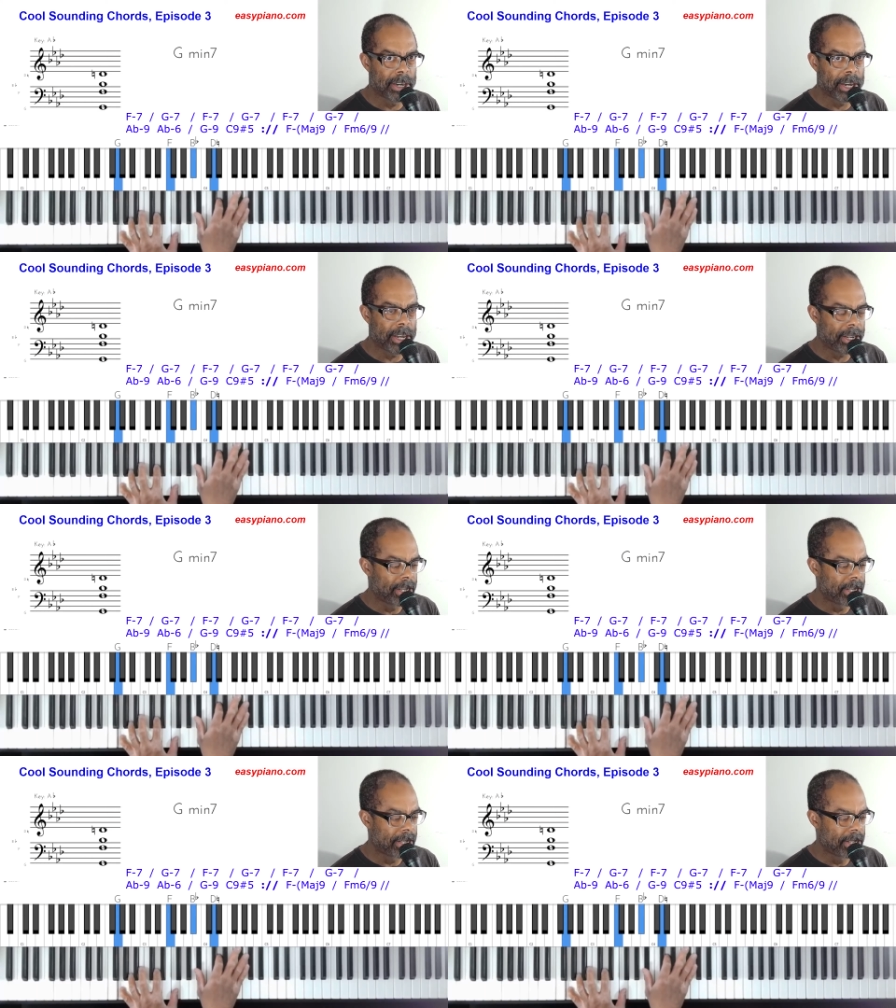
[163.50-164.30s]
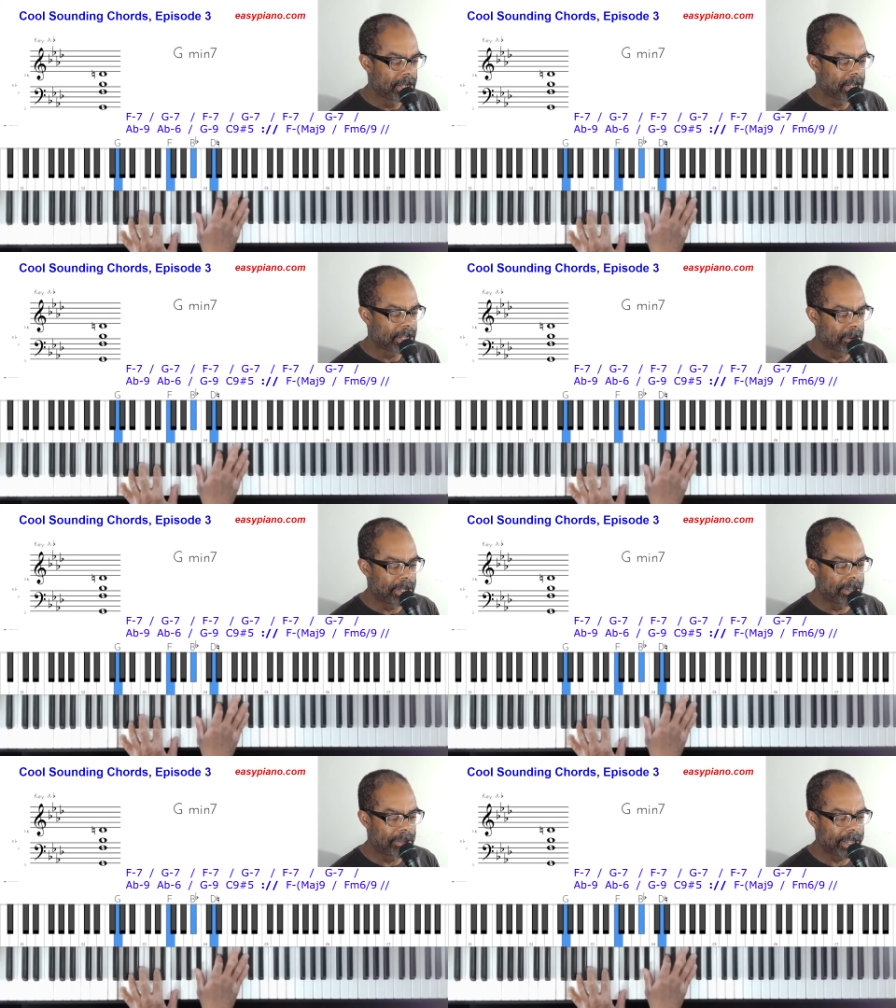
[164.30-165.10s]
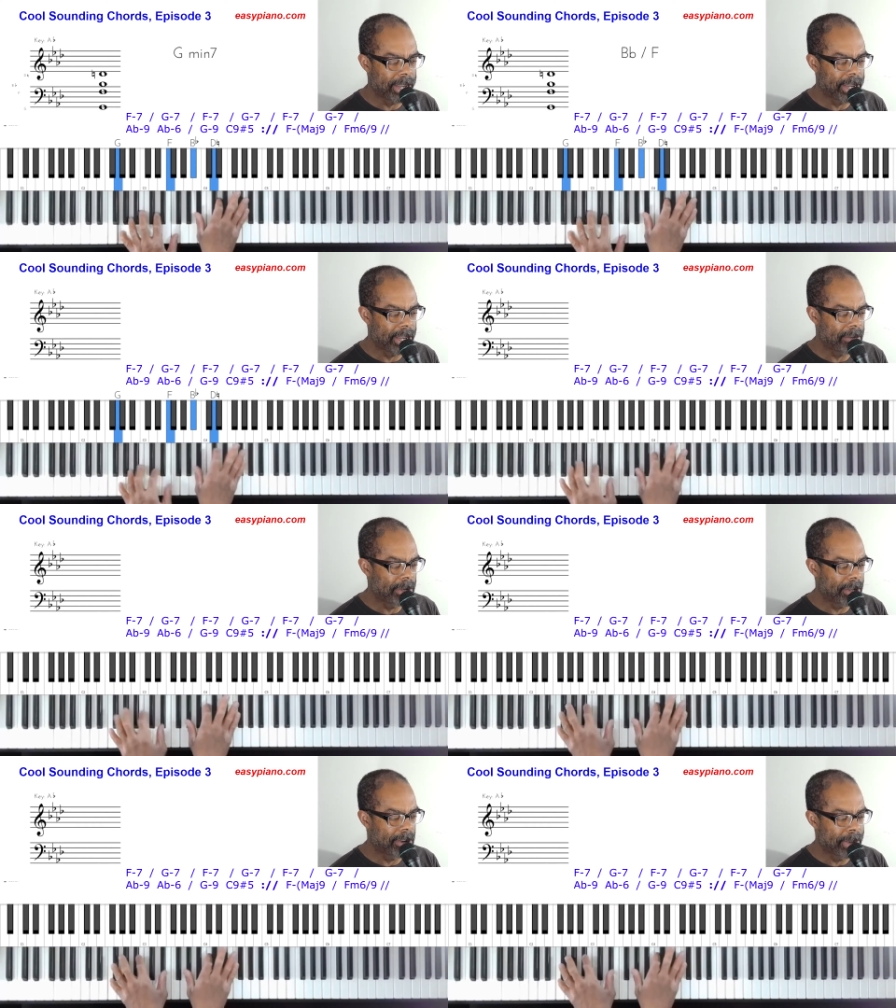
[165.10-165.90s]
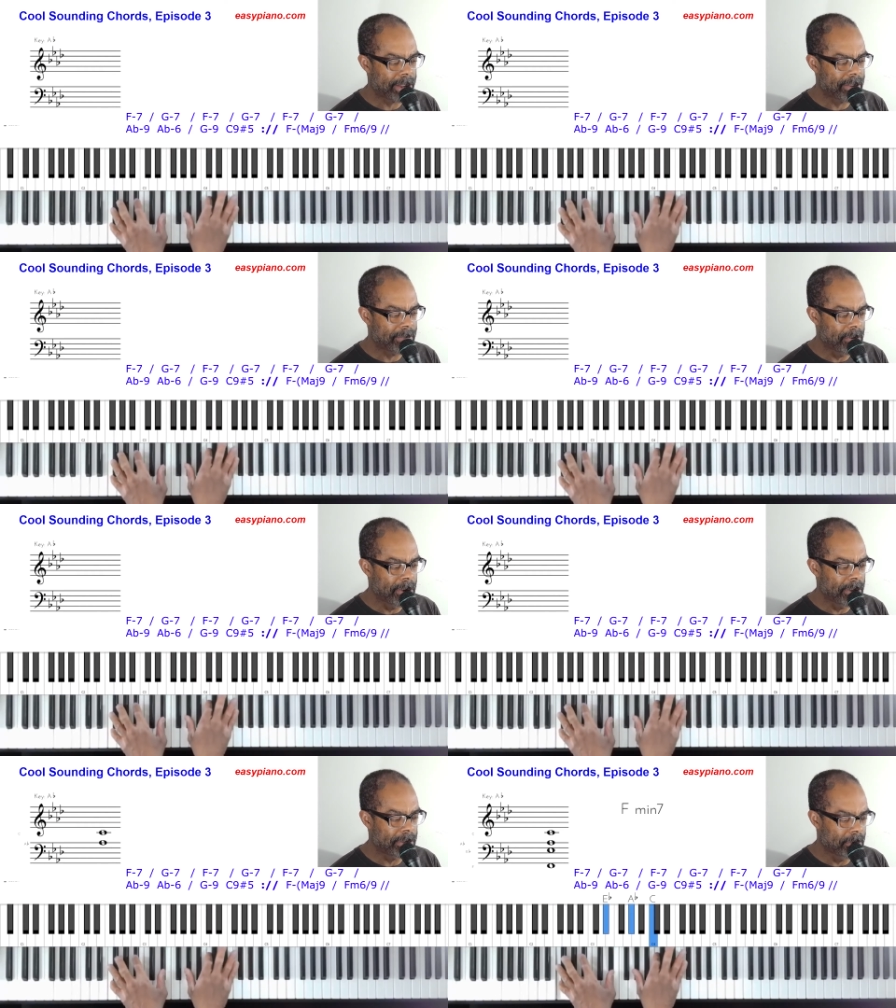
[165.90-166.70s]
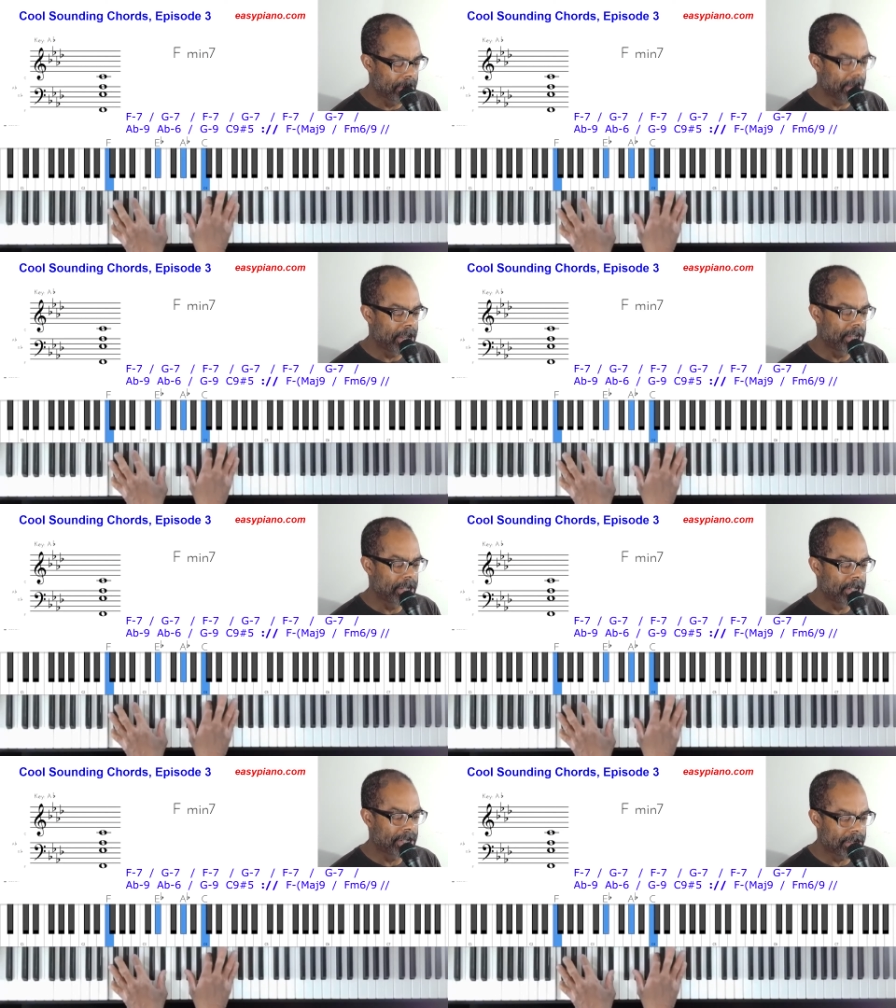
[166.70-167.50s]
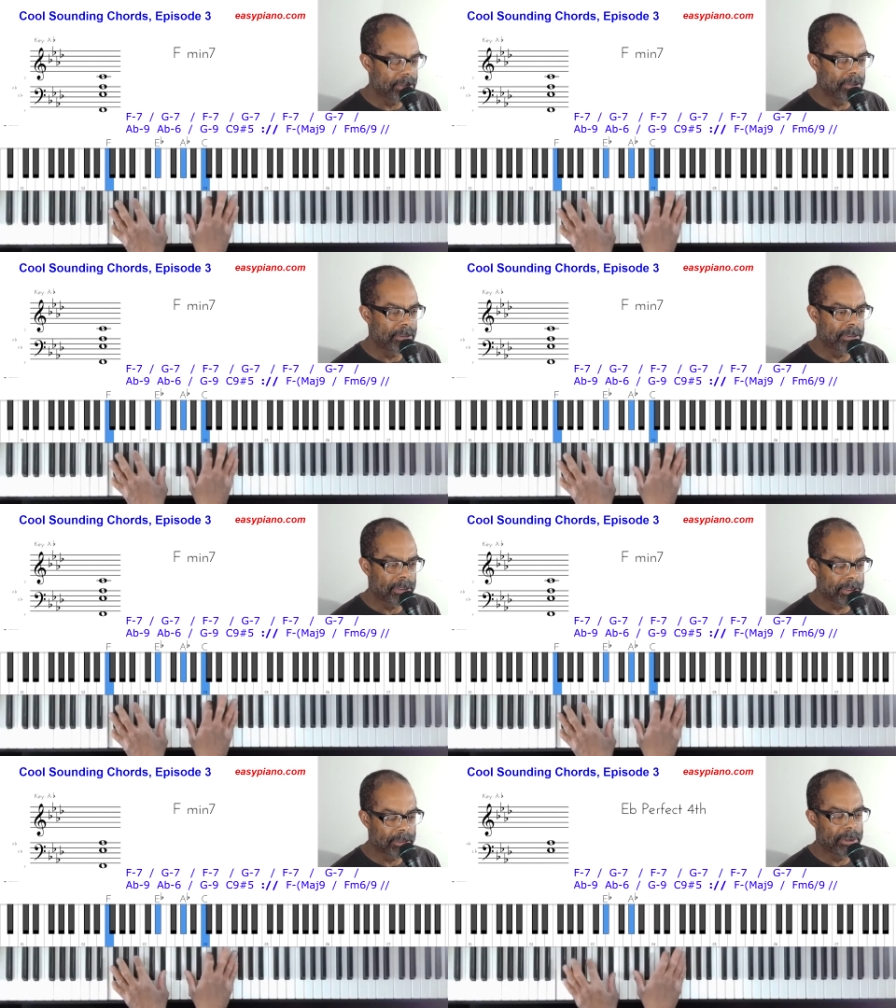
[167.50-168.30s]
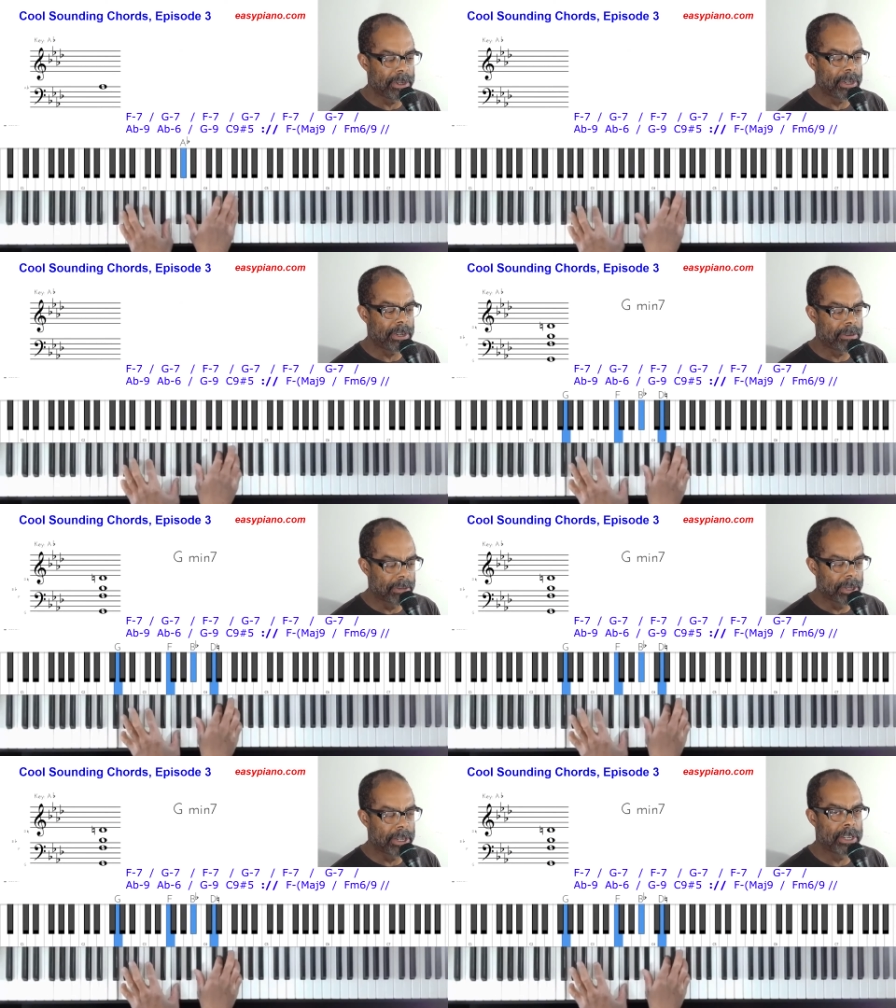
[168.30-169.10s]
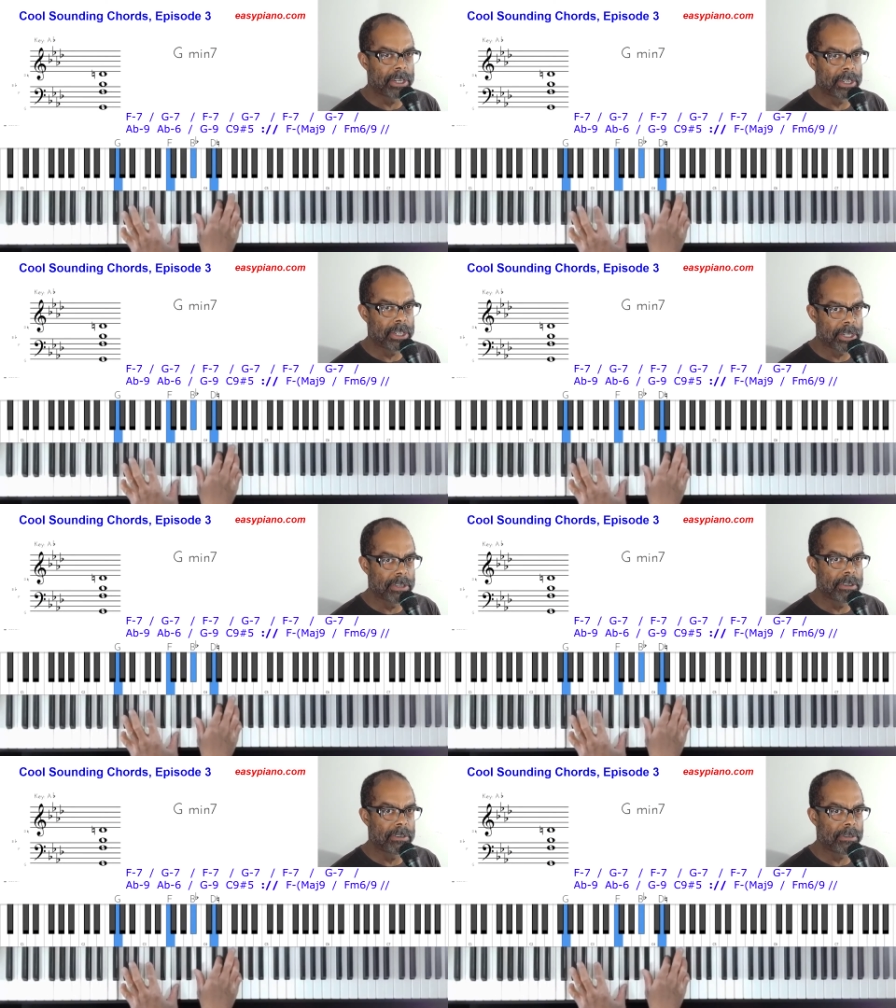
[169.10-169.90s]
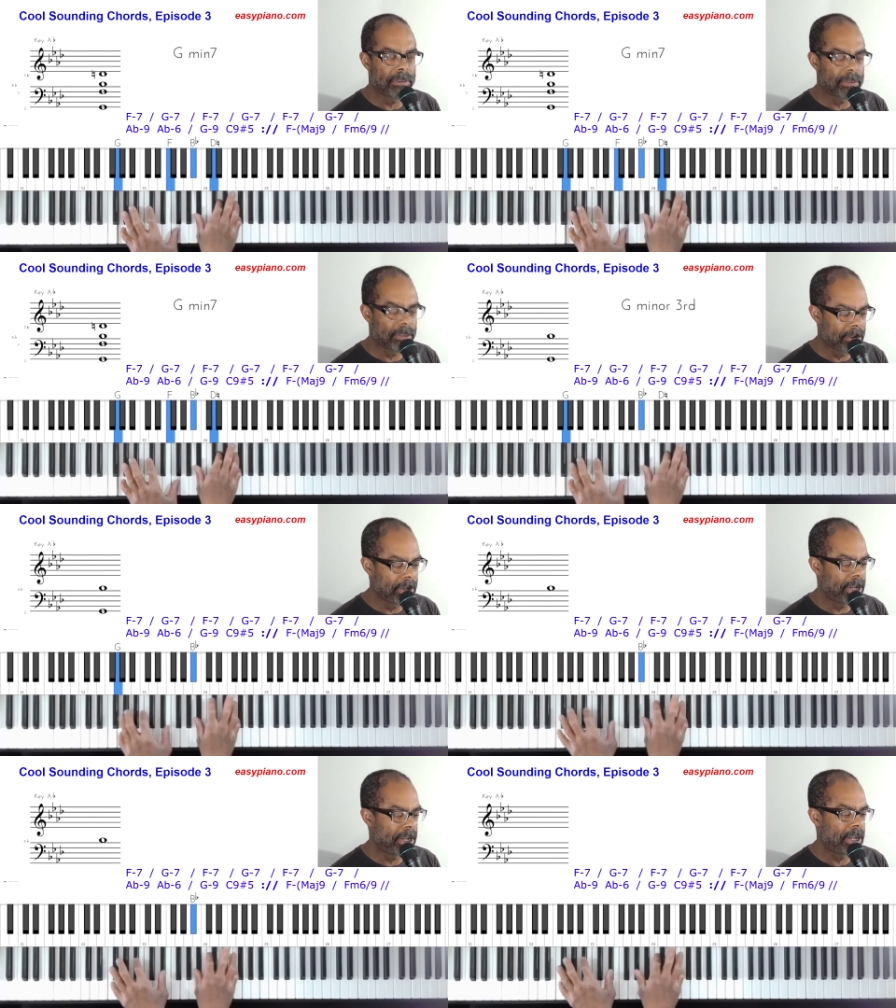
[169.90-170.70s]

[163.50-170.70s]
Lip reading: All right. So we do that, we go back and forth. 1, 2, 3. 1, 2, 3.